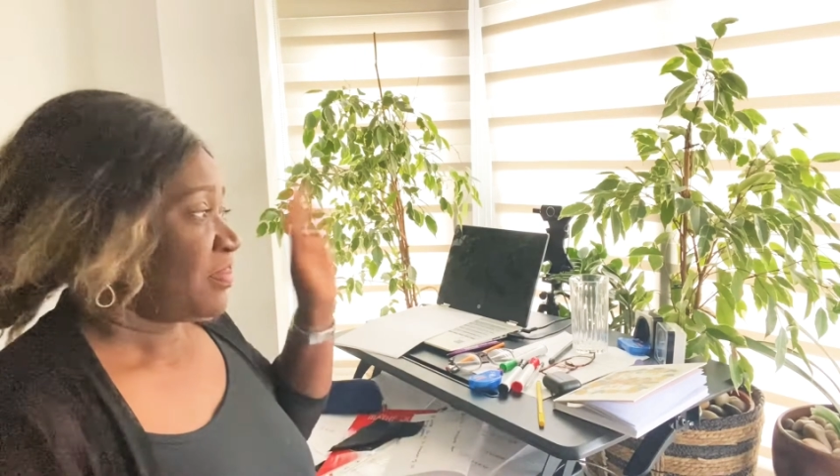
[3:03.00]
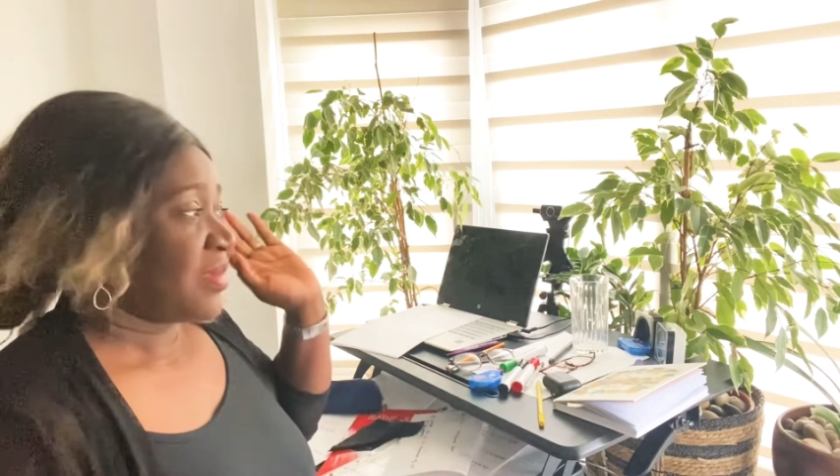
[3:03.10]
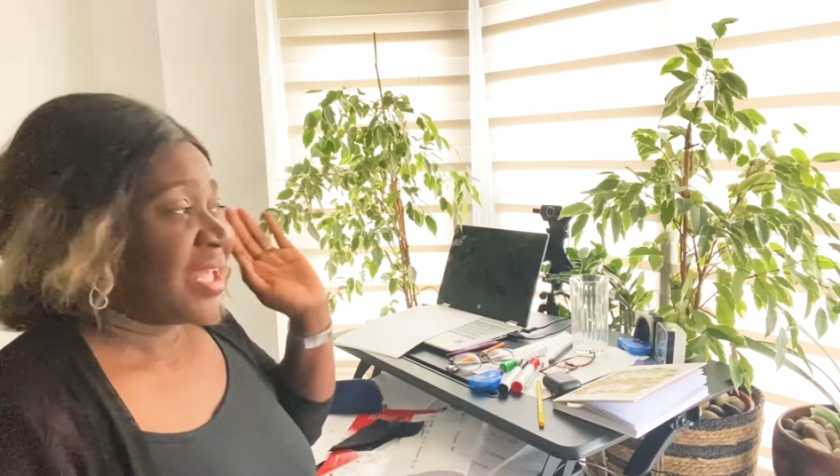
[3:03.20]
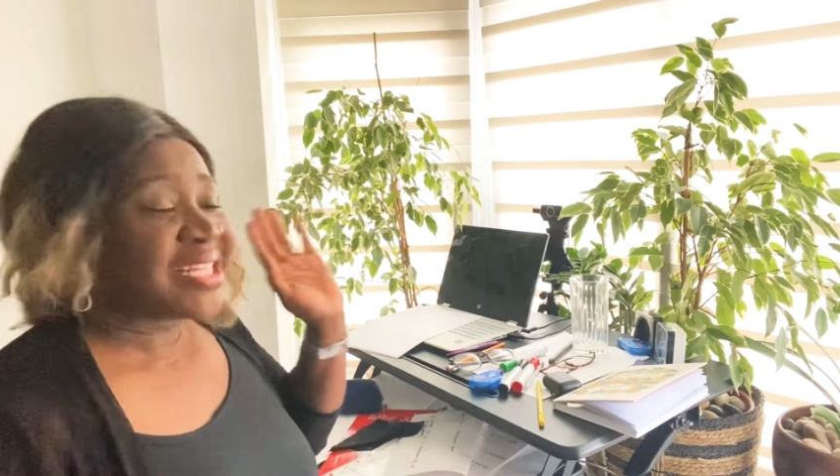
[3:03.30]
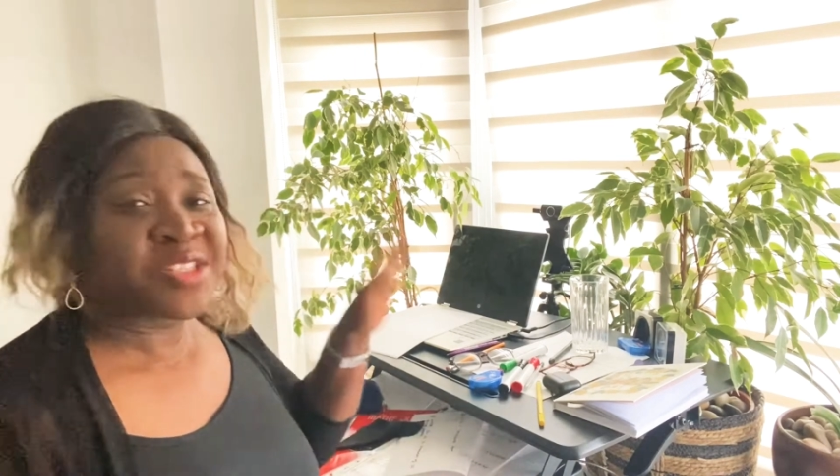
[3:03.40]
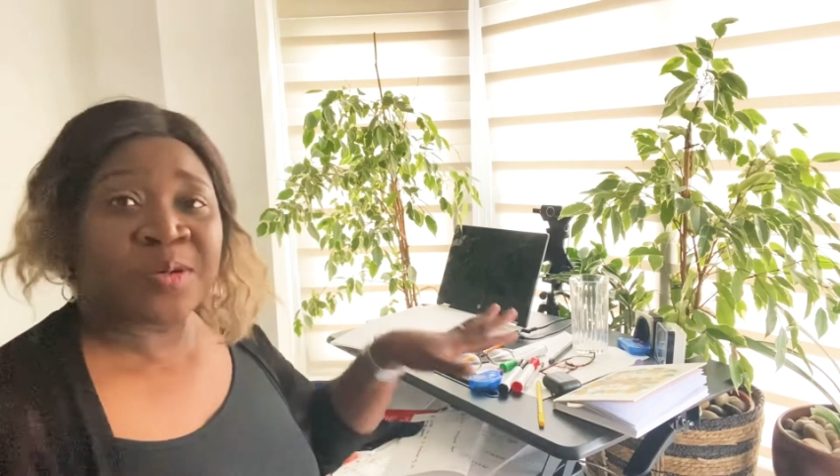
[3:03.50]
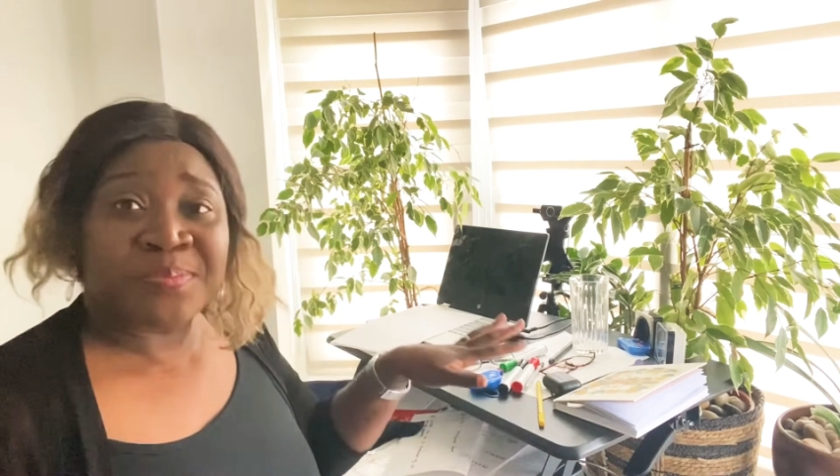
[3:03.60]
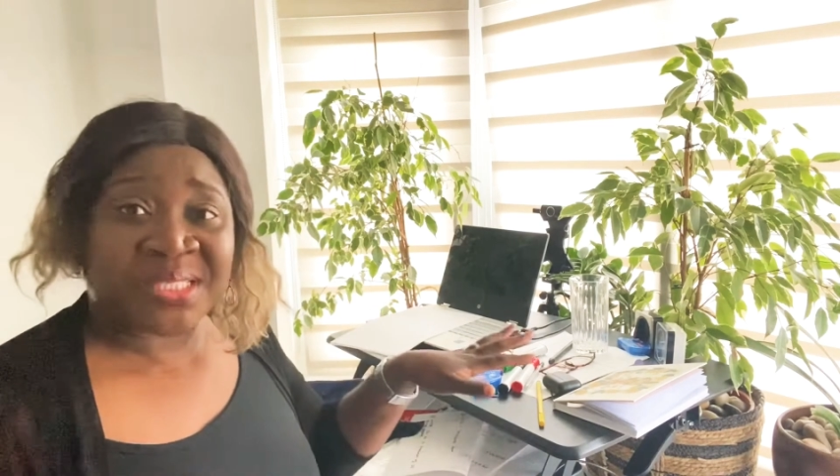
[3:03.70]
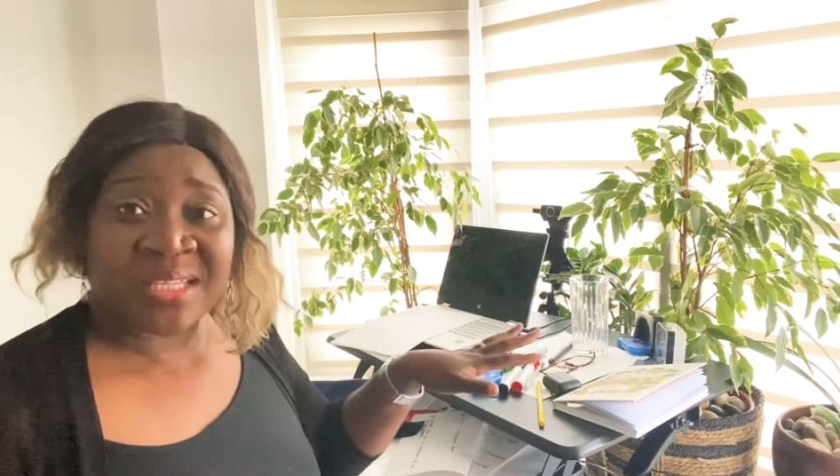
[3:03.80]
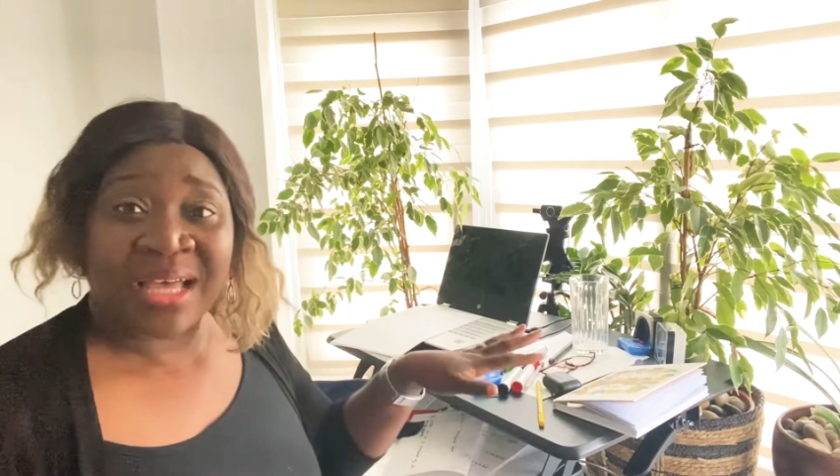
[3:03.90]
I
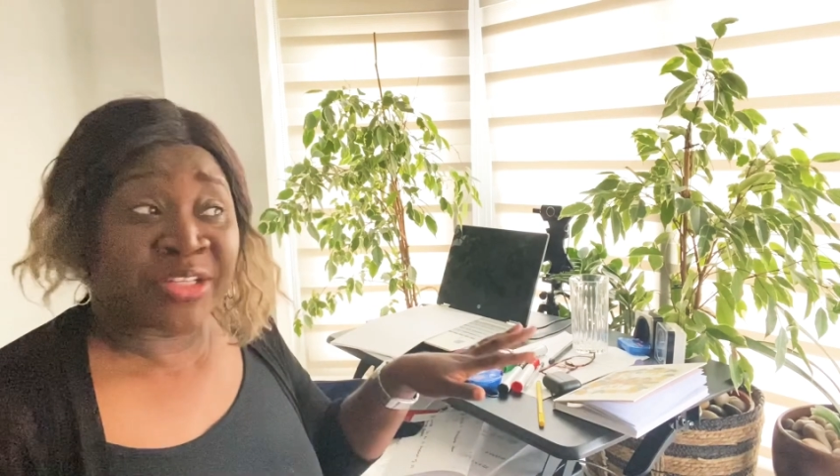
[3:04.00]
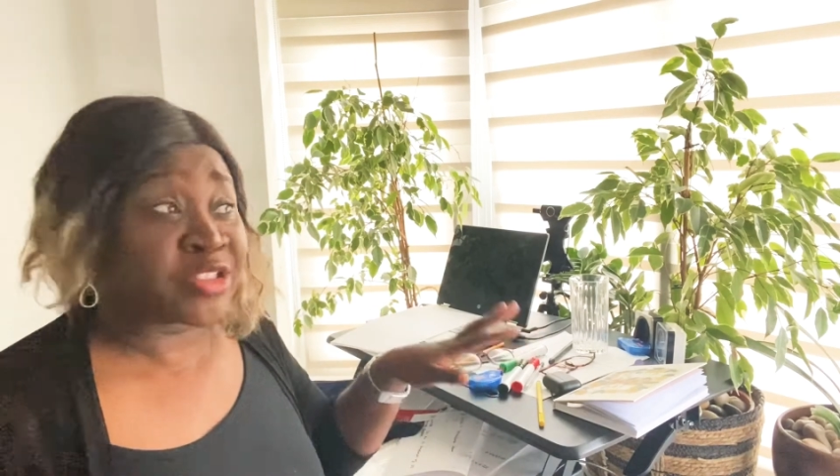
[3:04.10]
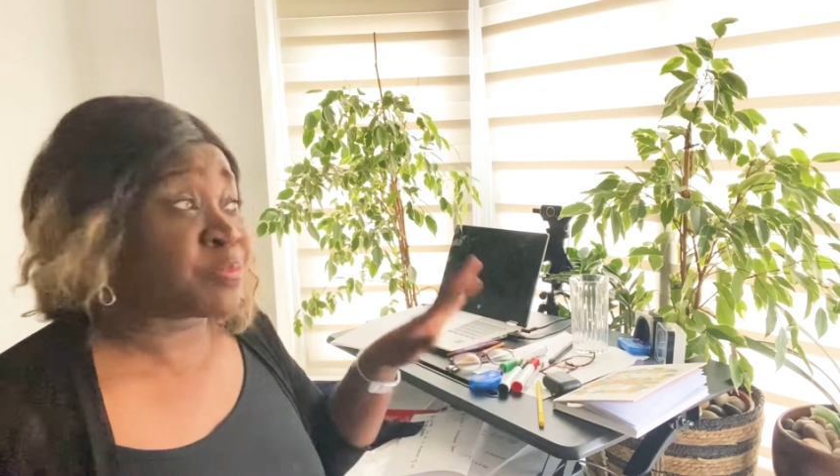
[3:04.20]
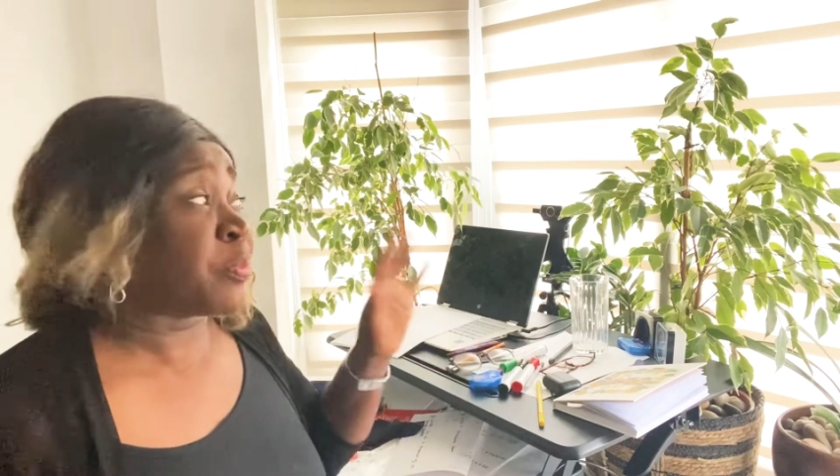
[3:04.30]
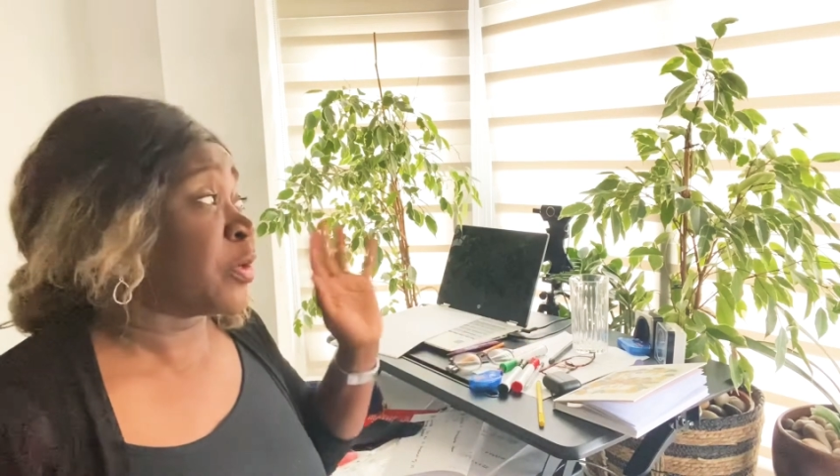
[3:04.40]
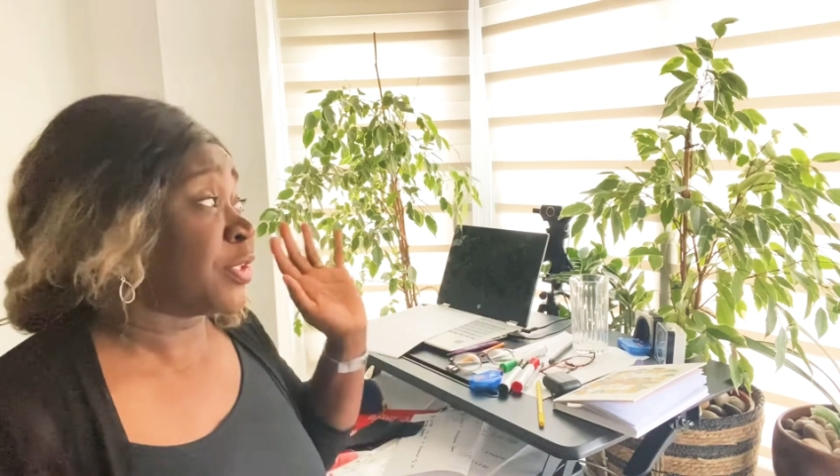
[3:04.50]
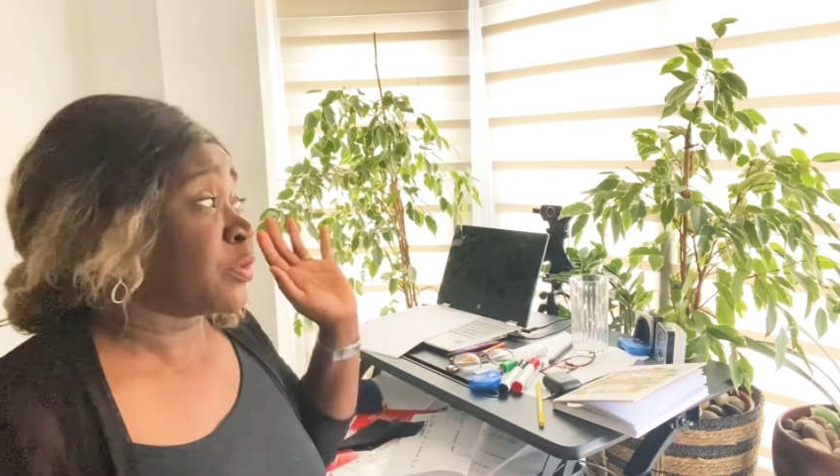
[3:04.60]
just poured